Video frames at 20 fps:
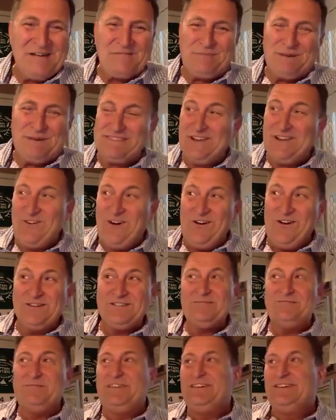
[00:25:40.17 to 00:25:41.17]
But there are
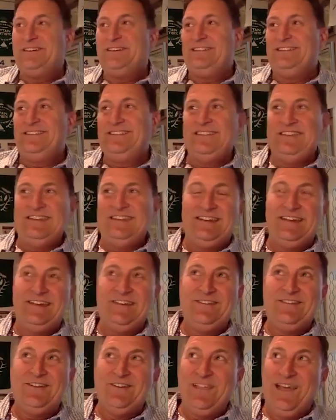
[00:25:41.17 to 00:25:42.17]
some good,
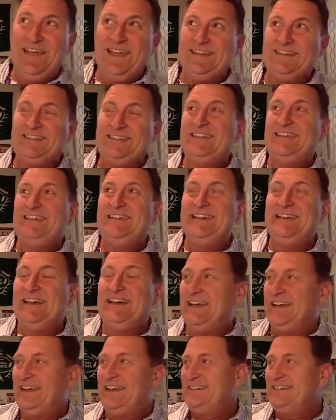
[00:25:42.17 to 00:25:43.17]
they're like the
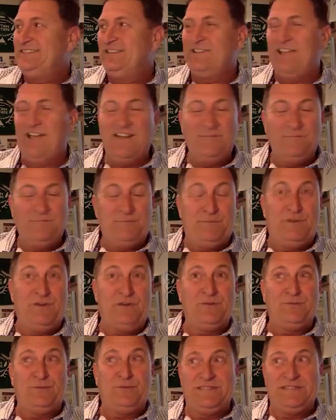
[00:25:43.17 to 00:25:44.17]
law of
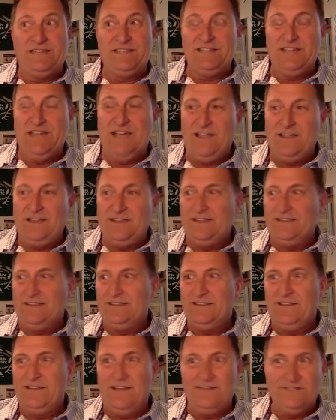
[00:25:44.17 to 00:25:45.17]
pure potentiality and
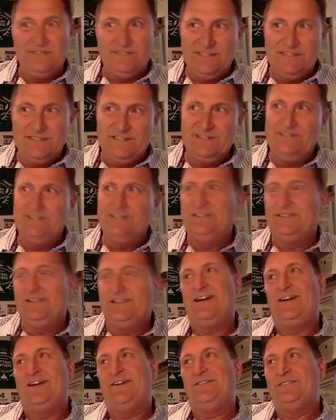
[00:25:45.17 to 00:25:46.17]
the law of intention and
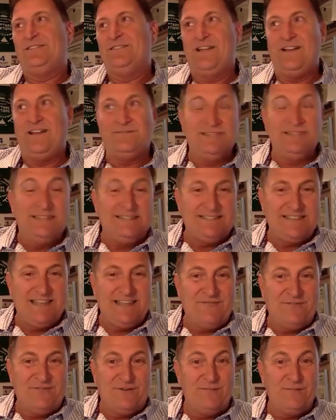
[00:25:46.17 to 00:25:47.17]
desire and the law of least
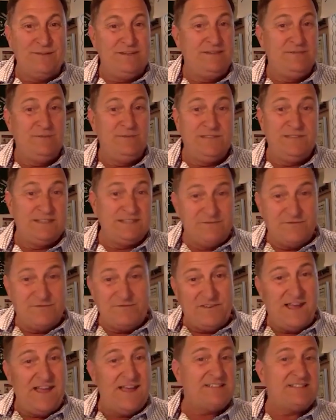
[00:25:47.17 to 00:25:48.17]
effort. I mean, that's a
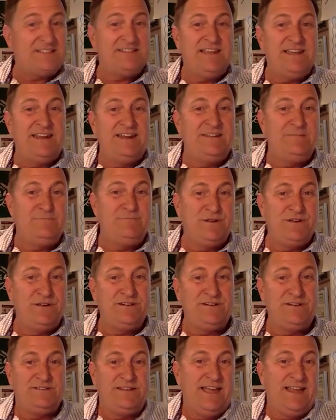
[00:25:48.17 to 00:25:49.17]
fascinating
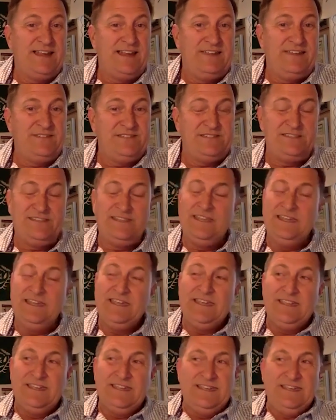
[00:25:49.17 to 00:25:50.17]
book. Your dad gives him.
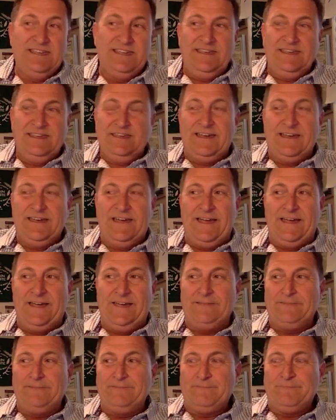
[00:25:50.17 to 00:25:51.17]

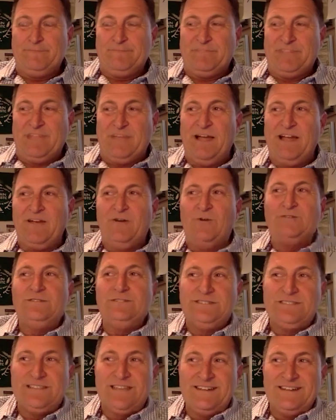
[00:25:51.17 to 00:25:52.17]
Uh, my
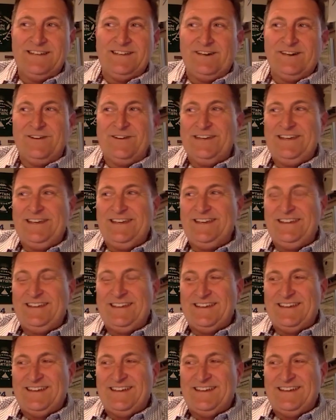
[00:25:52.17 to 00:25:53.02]
oldest son, Cody,